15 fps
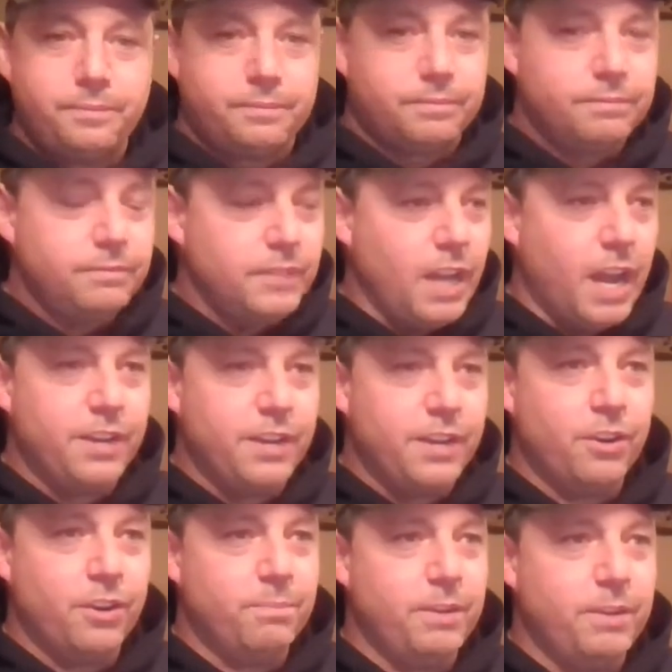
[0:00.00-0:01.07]
I got
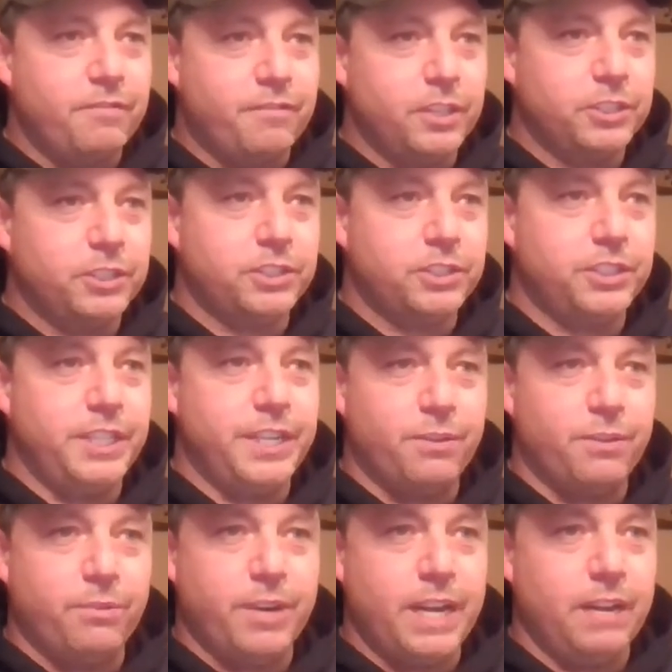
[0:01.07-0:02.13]
on my first steer
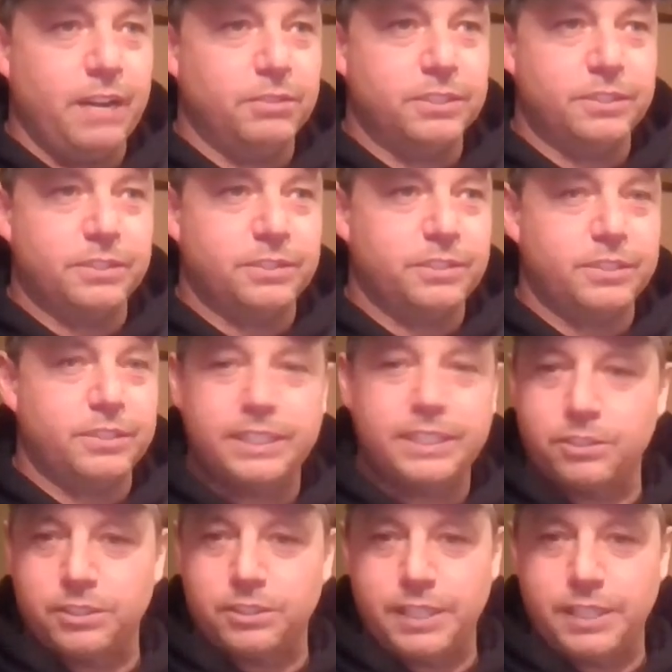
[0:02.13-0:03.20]
when I was 6 or
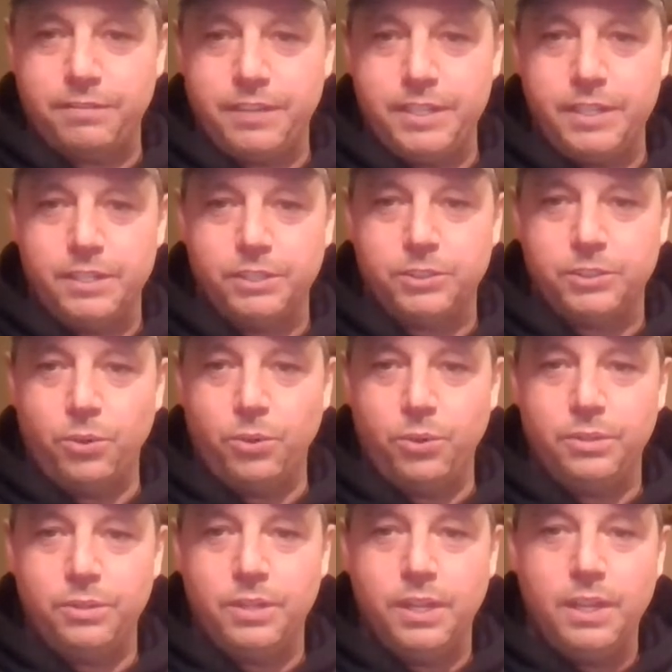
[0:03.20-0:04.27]
7 years
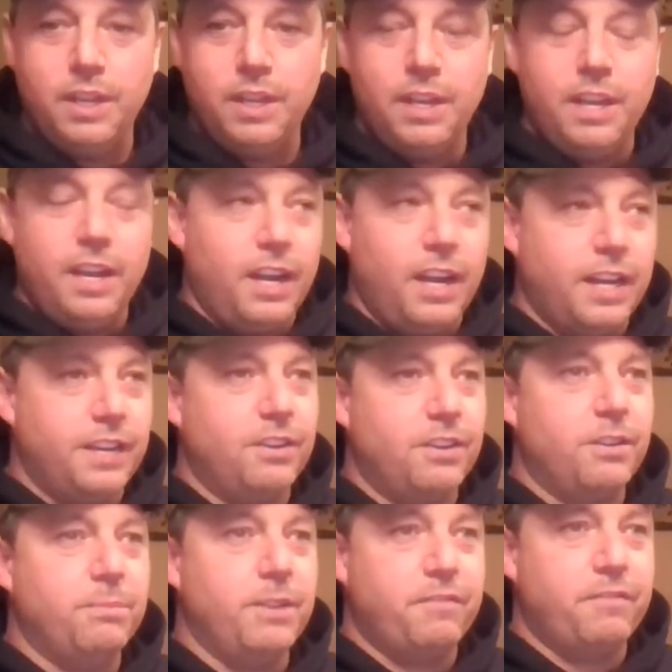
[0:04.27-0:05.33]
old. I got on
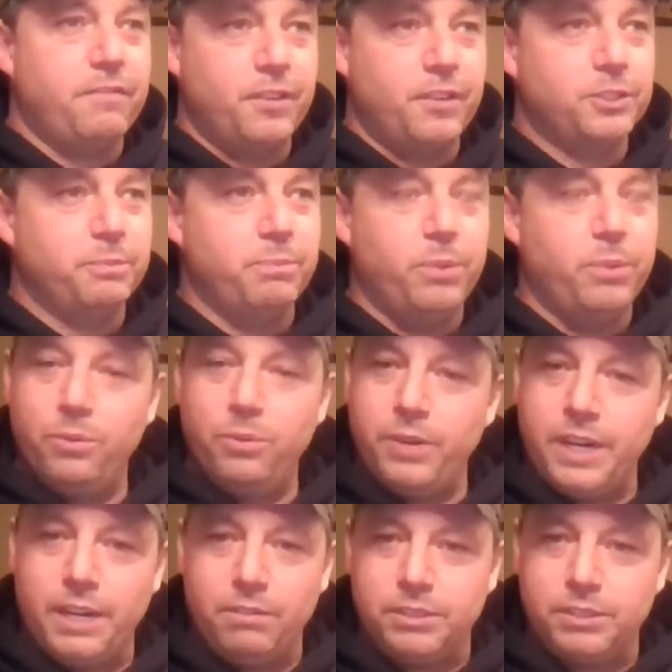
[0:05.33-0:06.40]
my first bull when I
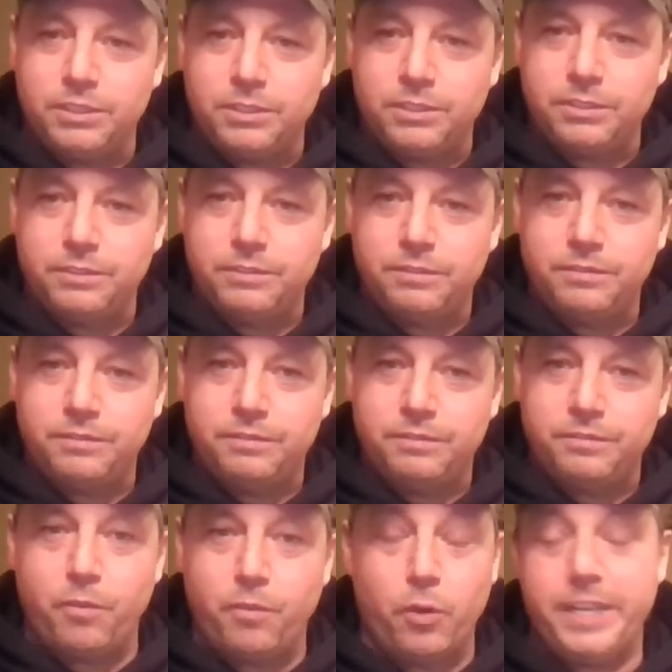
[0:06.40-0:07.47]
was
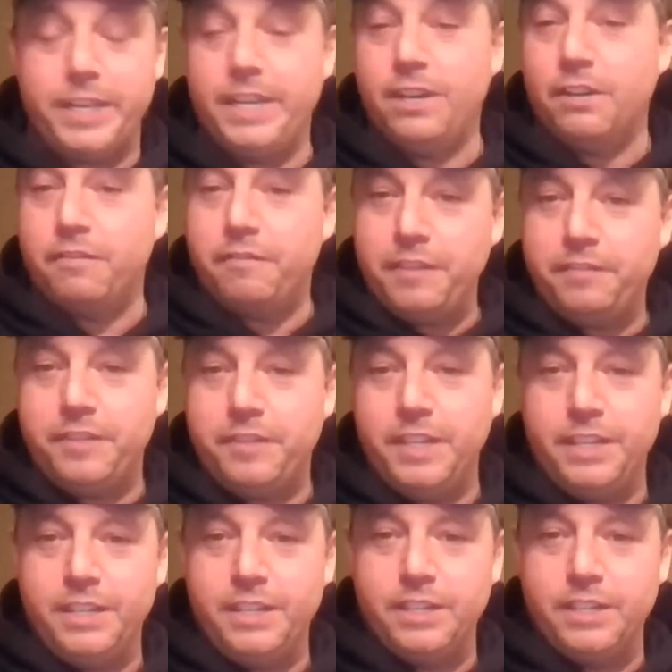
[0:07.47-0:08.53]
14 or 15
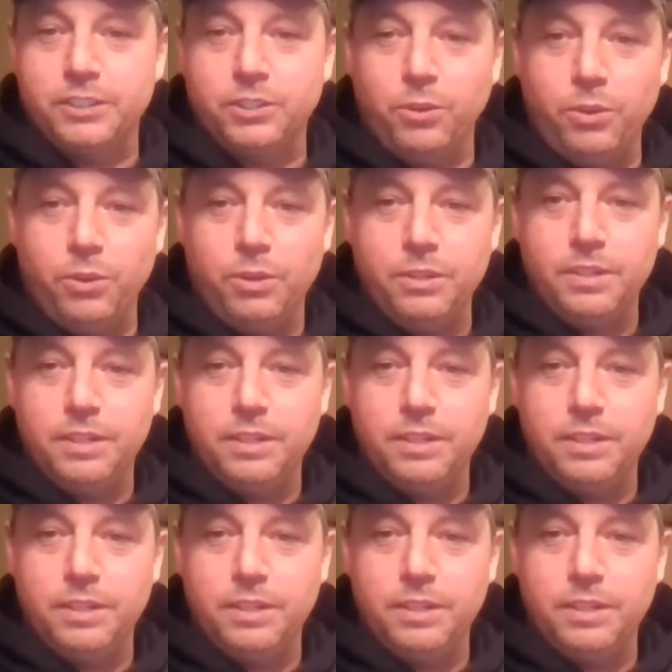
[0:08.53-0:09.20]
years old.